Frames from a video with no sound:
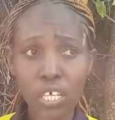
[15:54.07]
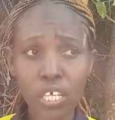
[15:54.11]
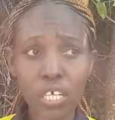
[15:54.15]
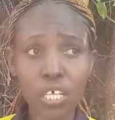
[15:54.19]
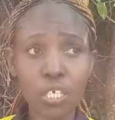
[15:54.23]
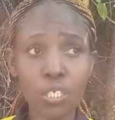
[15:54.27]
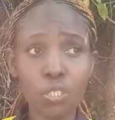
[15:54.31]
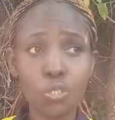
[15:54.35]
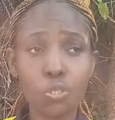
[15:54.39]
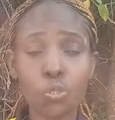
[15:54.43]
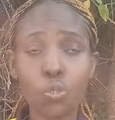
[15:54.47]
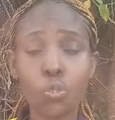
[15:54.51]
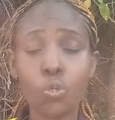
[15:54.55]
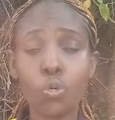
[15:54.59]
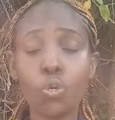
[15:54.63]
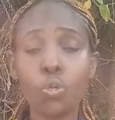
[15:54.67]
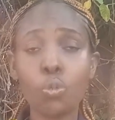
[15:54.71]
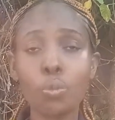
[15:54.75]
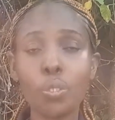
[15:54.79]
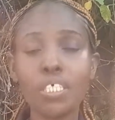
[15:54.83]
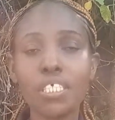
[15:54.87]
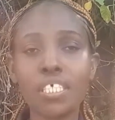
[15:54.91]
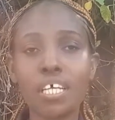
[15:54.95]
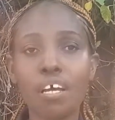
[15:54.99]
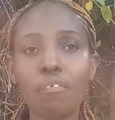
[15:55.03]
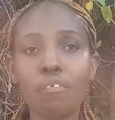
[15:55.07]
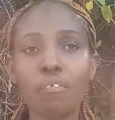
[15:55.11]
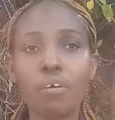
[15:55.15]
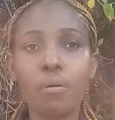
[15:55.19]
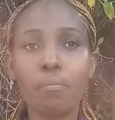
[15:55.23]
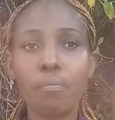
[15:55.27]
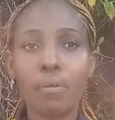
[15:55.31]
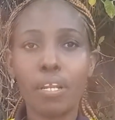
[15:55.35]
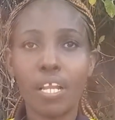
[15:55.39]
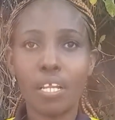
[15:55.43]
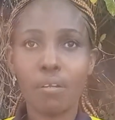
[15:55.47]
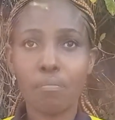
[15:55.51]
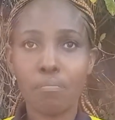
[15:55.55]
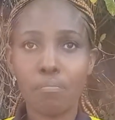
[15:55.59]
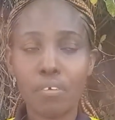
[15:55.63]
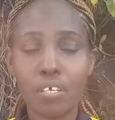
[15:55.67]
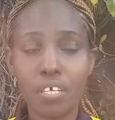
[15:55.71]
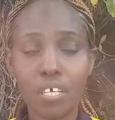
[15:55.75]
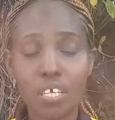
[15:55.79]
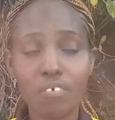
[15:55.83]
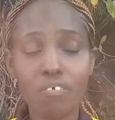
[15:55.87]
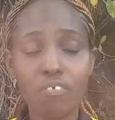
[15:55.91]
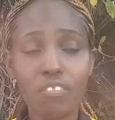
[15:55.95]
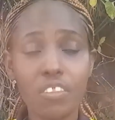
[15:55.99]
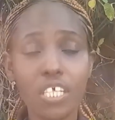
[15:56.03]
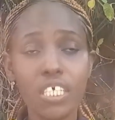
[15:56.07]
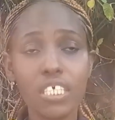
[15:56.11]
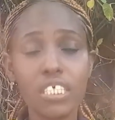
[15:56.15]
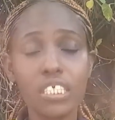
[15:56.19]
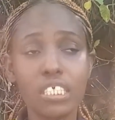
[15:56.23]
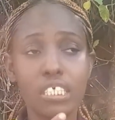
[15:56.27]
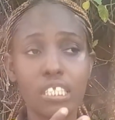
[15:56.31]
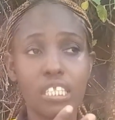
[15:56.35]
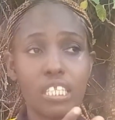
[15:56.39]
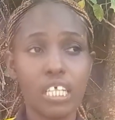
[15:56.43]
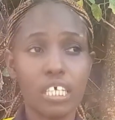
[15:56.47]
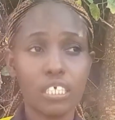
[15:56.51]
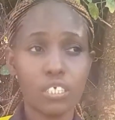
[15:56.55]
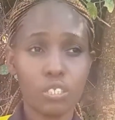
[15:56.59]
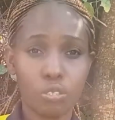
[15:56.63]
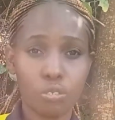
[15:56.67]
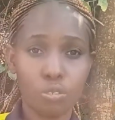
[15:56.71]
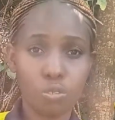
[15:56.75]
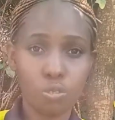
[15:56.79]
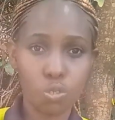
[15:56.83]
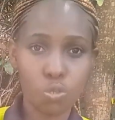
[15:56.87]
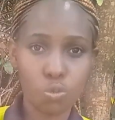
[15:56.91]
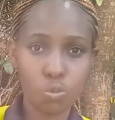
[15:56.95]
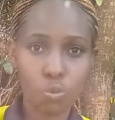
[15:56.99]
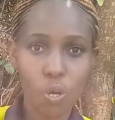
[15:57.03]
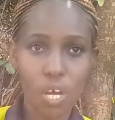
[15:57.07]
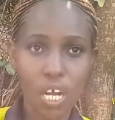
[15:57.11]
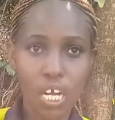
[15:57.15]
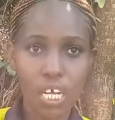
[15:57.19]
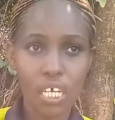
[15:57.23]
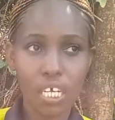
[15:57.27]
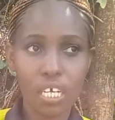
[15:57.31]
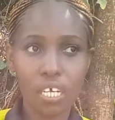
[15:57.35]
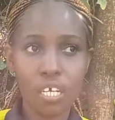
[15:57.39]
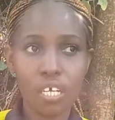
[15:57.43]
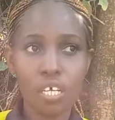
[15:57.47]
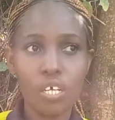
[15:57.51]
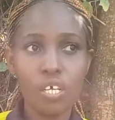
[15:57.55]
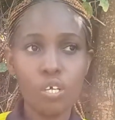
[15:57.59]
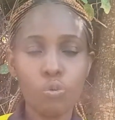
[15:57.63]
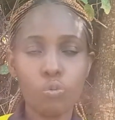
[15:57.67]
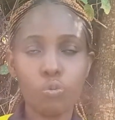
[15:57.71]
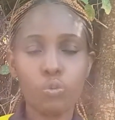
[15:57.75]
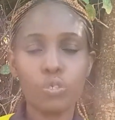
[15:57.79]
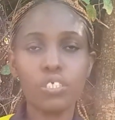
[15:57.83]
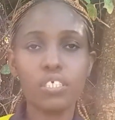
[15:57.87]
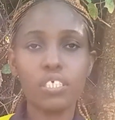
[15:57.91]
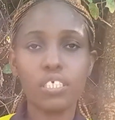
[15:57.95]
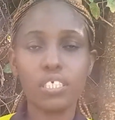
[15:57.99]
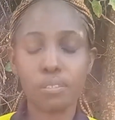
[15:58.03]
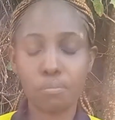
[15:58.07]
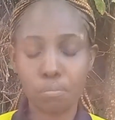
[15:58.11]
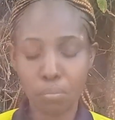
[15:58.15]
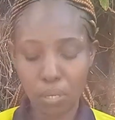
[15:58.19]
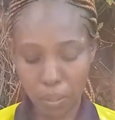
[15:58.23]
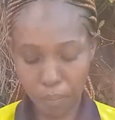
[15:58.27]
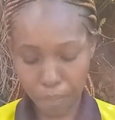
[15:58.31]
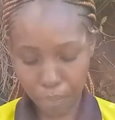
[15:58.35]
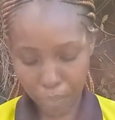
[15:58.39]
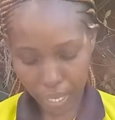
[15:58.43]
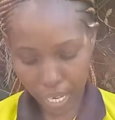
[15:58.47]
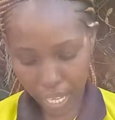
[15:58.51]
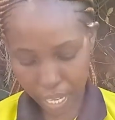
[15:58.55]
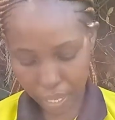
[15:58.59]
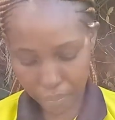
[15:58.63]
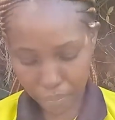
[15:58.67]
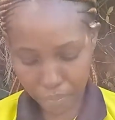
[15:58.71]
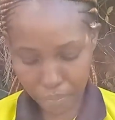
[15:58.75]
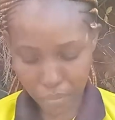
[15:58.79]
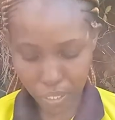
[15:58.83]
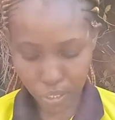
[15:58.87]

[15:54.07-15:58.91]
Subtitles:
So always have a plan B. If this does not work, what is my plan B?